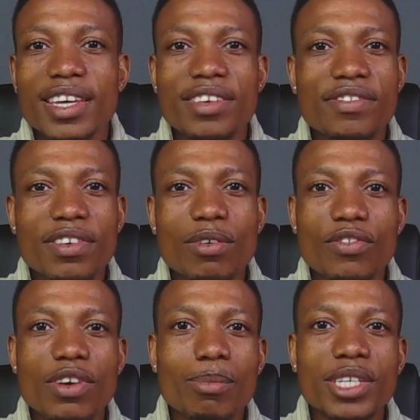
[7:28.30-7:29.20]
Isilo
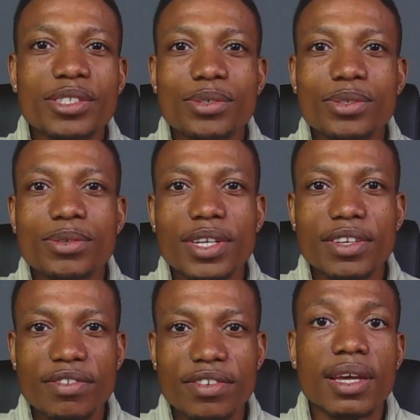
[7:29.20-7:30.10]
swa manyunyu
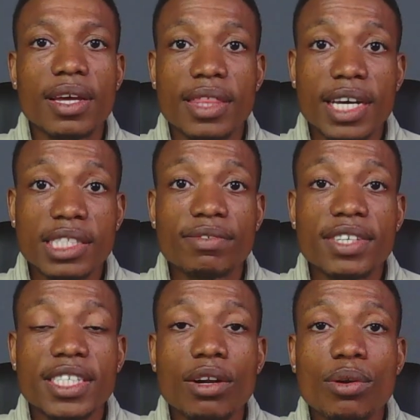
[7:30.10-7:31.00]
leswi. That's
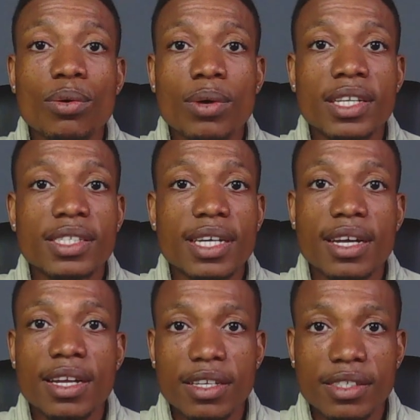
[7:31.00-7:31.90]
Victor Hlungwane's
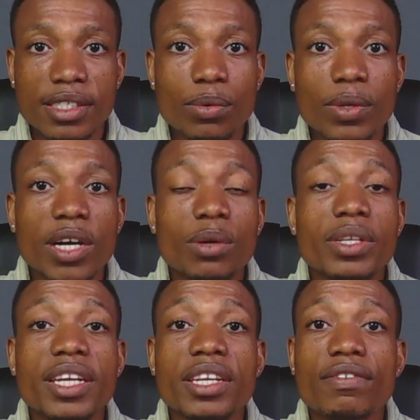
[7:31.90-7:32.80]
analyst
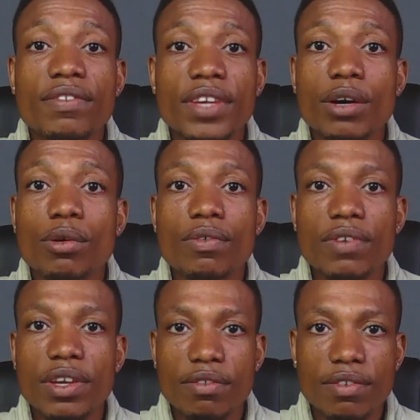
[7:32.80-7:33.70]
without any fear or
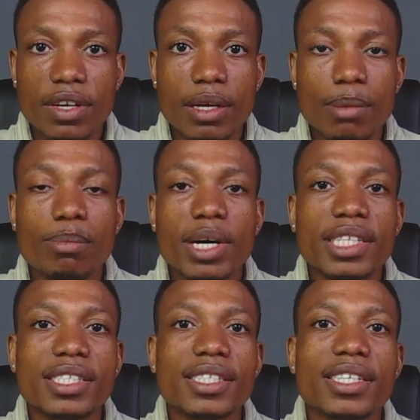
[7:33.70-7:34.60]
favor.
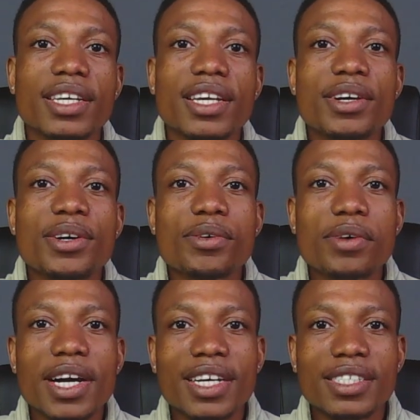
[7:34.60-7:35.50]
But if
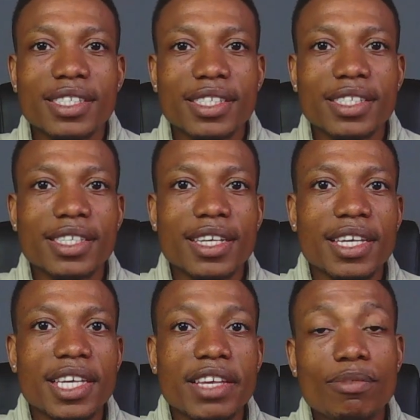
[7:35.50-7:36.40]

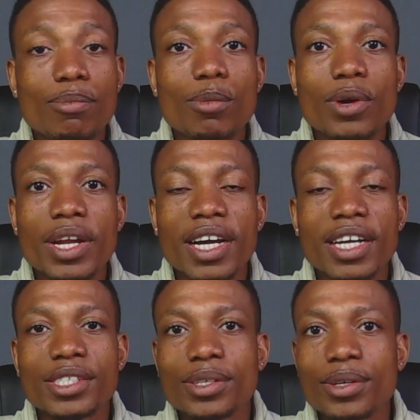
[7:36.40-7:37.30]
Bobona
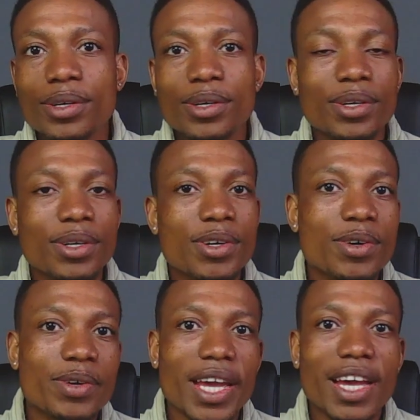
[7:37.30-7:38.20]
ngathi no,
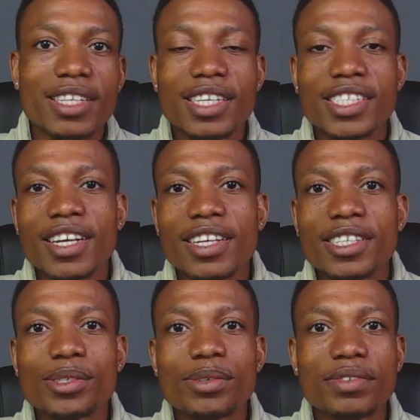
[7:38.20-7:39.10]
we are
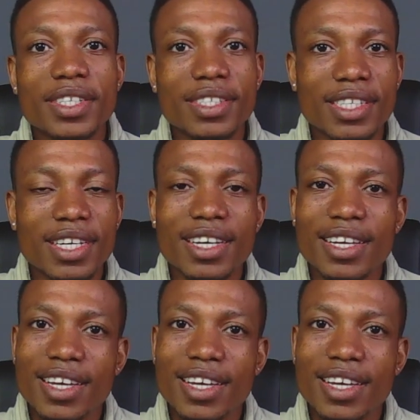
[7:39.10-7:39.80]
exaggerating Victor,